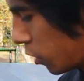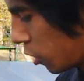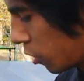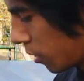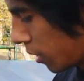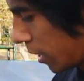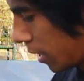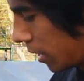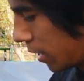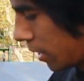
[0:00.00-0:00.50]

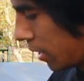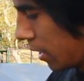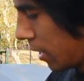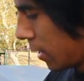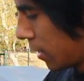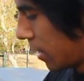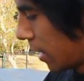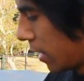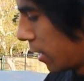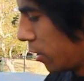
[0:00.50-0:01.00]
you're in
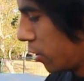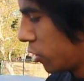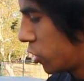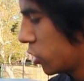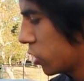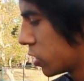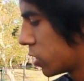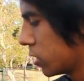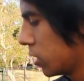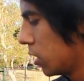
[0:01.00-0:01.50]
that you're
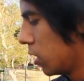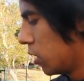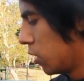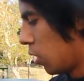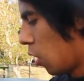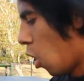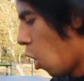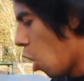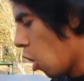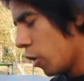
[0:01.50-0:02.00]
just,
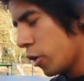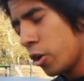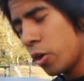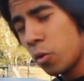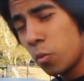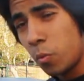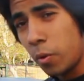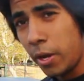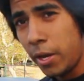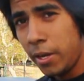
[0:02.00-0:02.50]
all
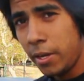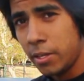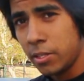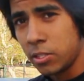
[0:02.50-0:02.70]
your weight